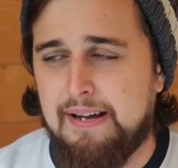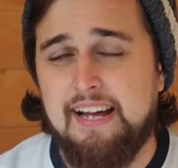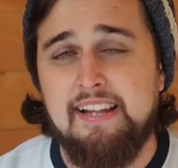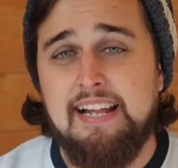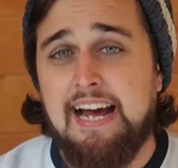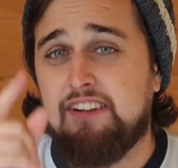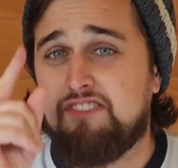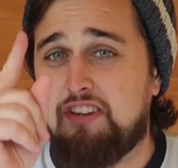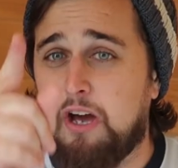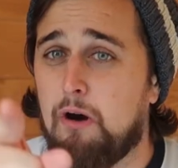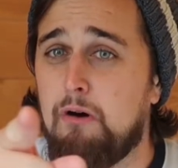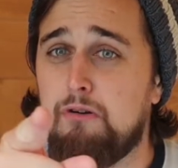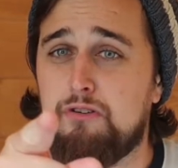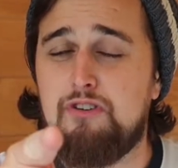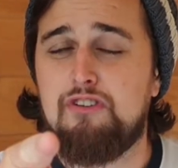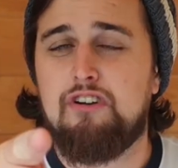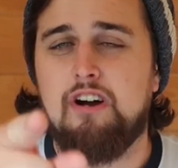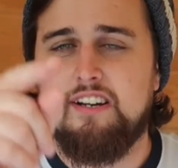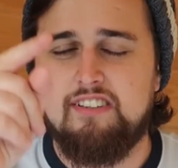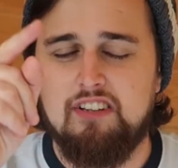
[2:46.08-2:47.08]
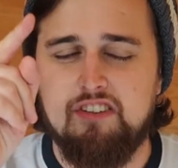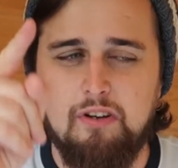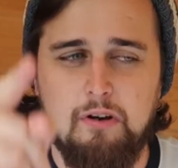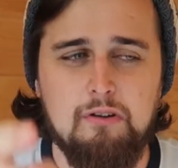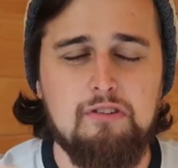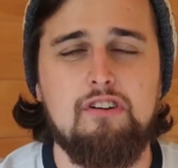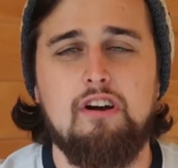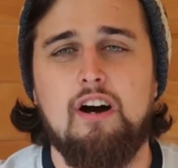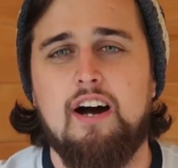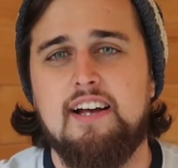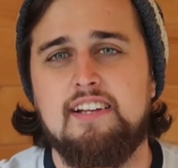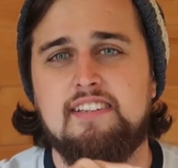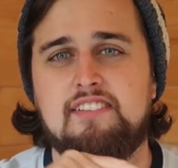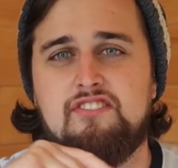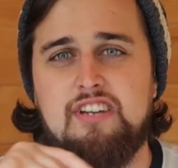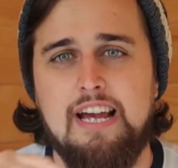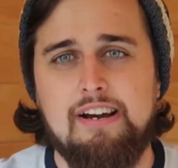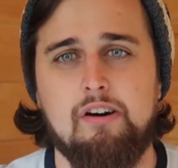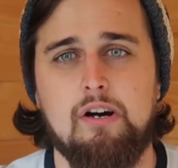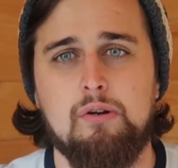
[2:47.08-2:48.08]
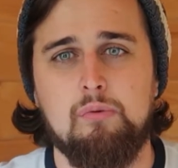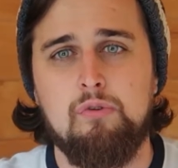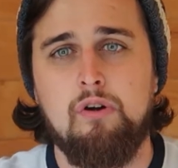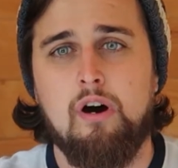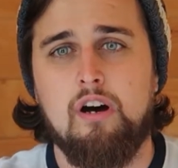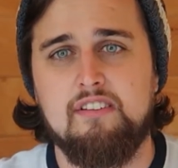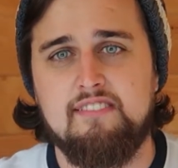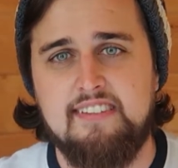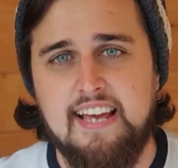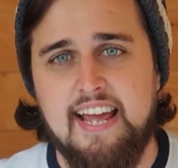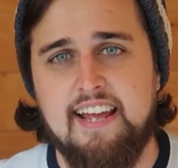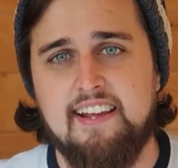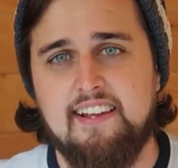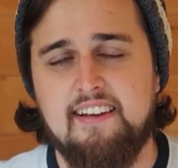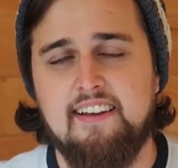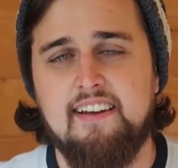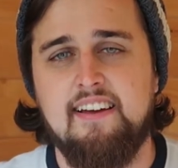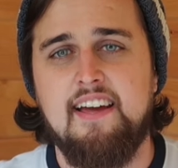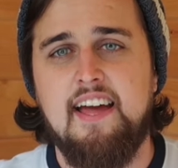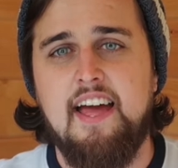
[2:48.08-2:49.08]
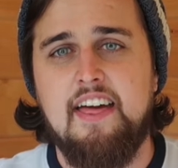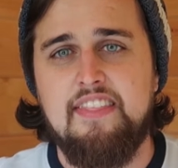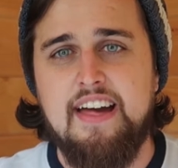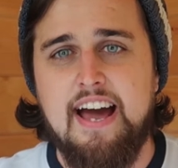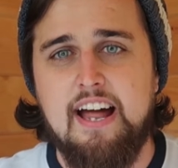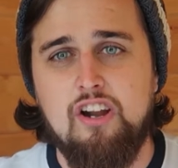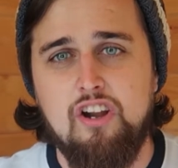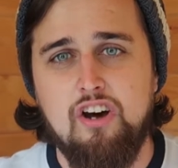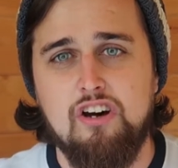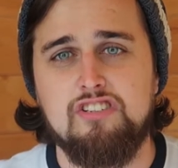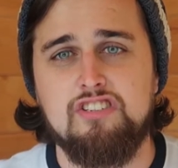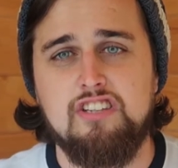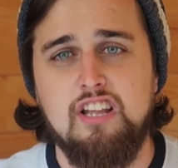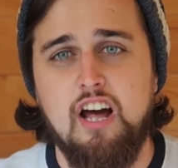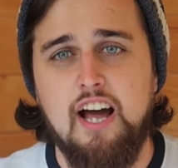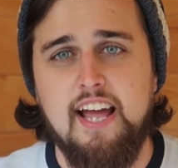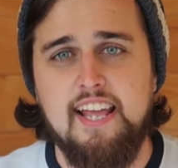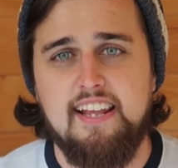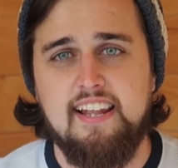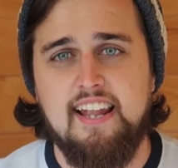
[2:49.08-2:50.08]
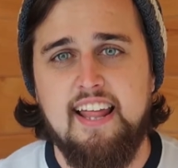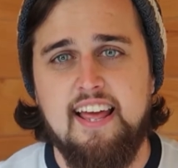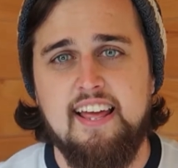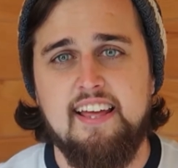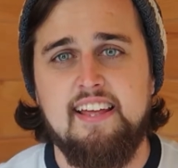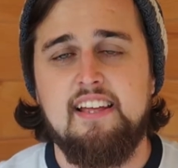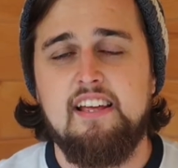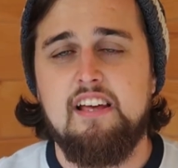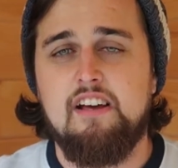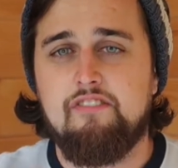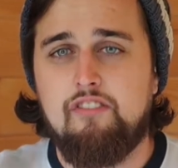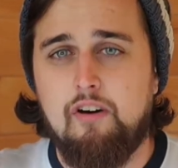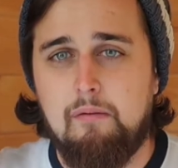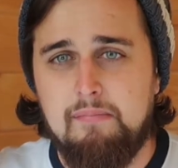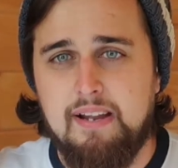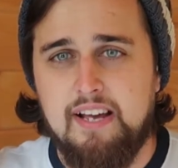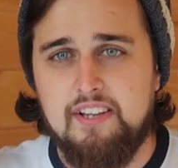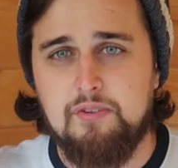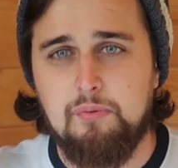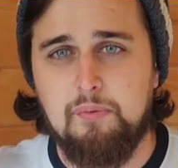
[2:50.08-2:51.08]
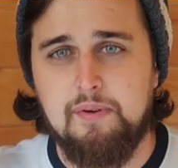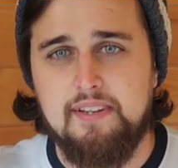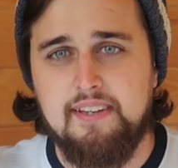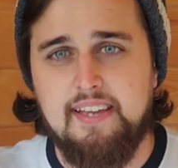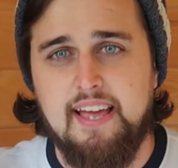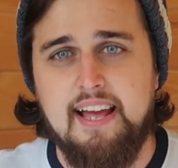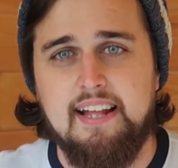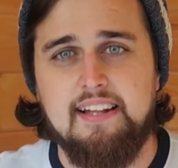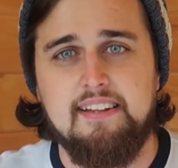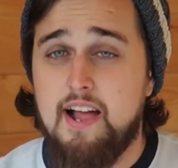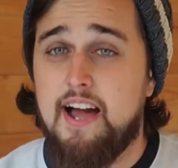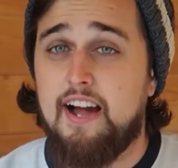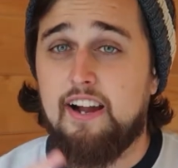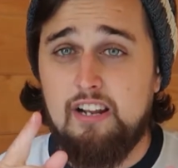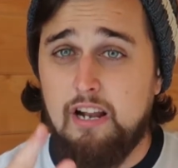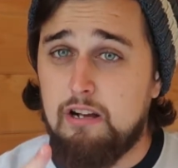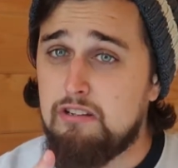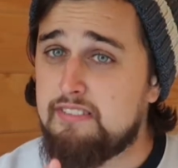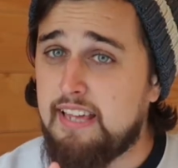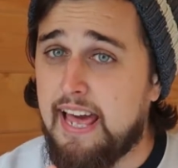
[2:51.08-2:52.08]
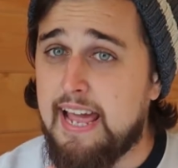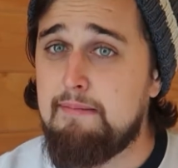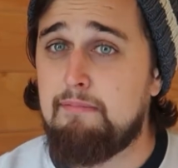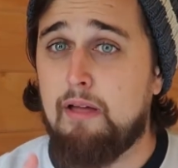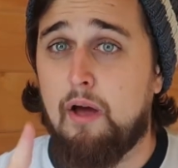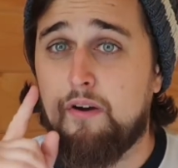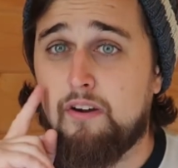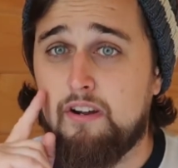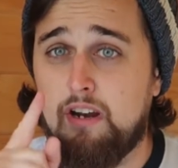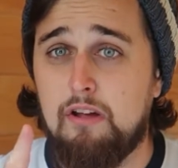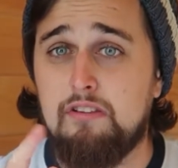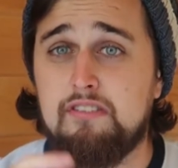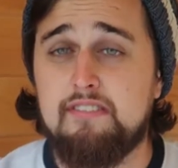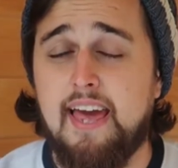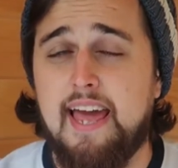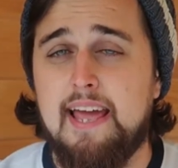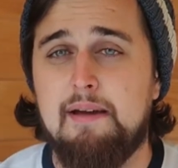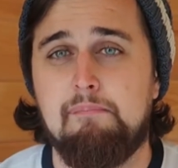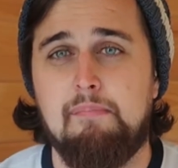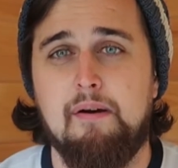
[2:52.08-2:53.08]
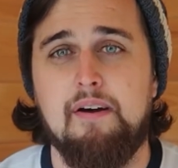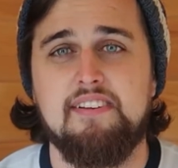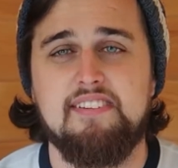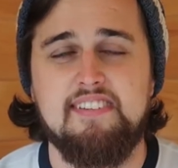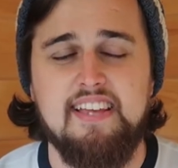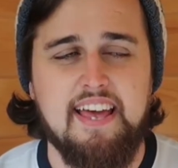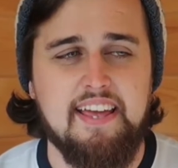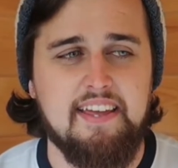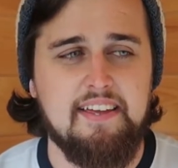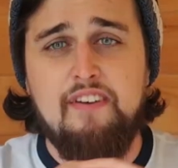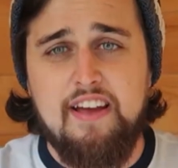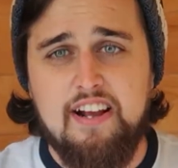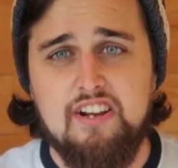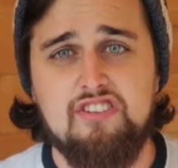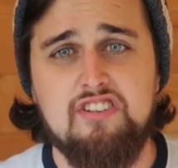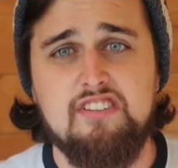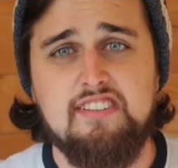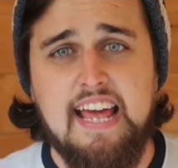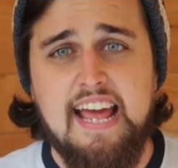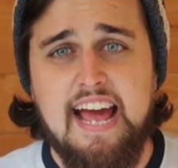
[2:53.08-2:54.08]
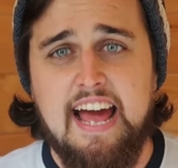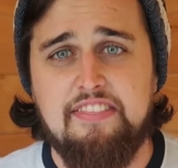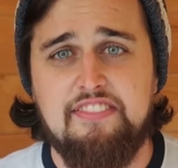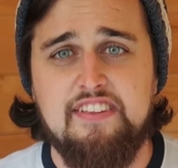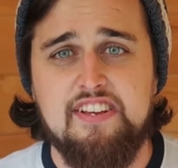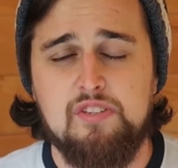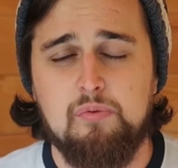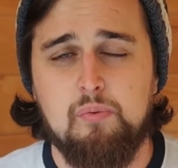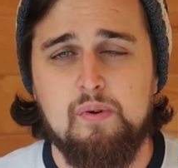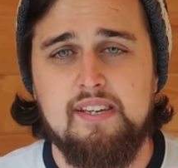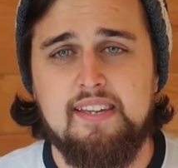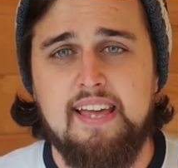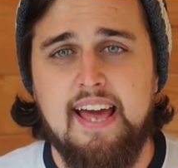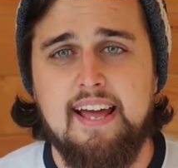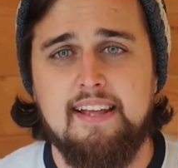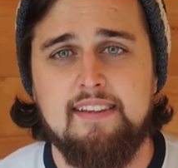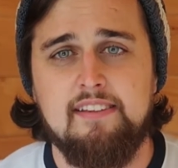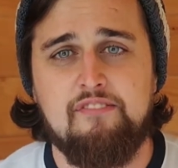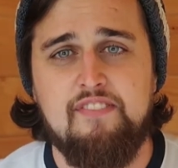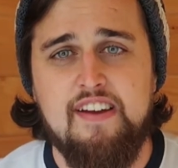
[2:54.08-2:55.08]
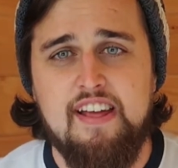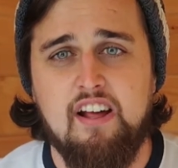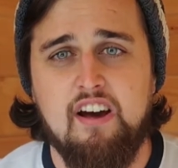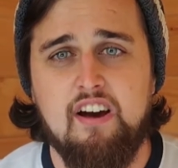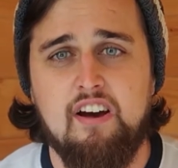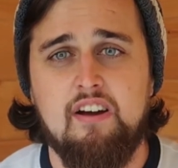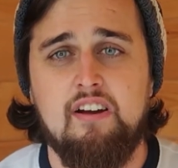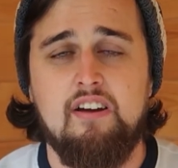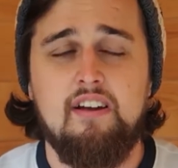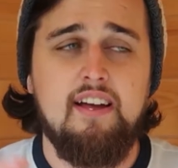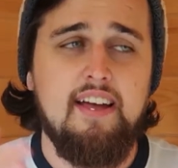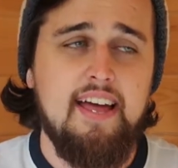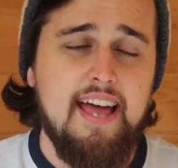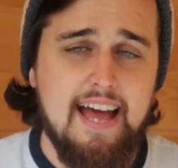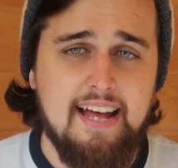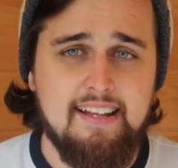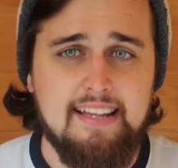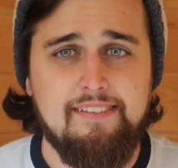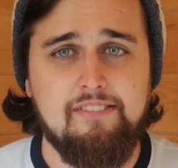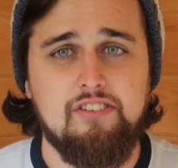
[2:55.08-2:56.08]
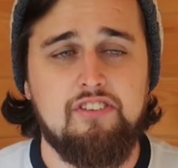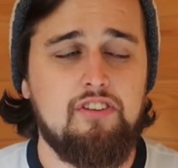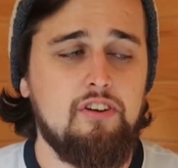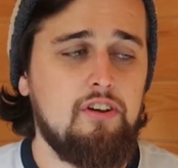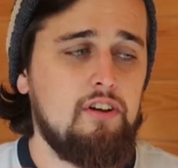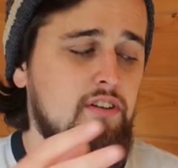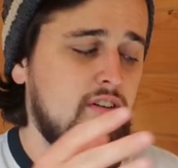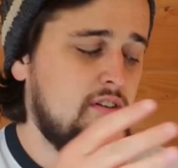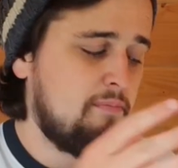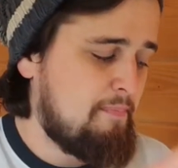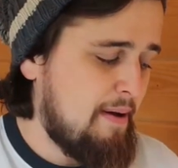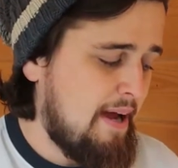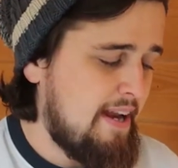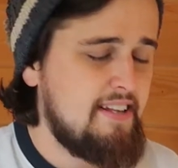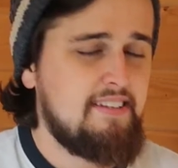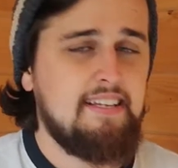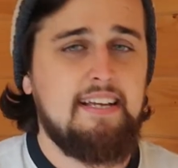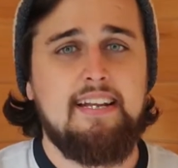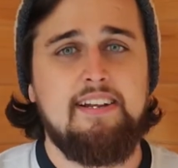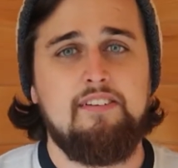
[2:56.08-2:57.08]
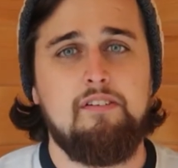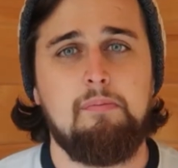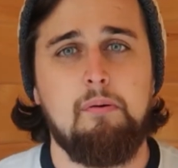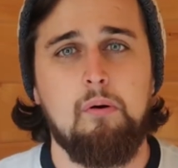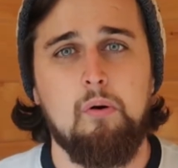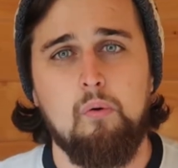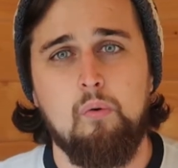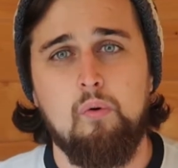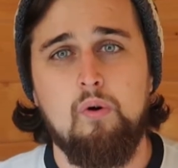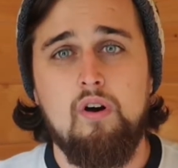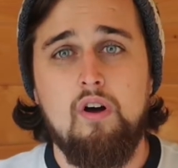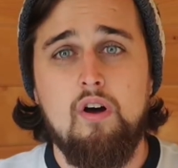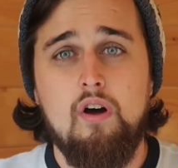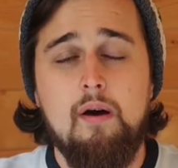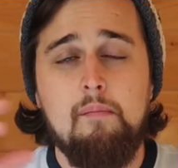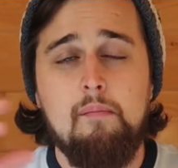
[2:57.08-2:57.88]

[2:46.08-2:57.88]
man, I told you guys, Gerrard will not take that loss lightly from last weekend. A close game, but say, fixtures they had this weekend, Villa had Everton, Palace had Liverpool.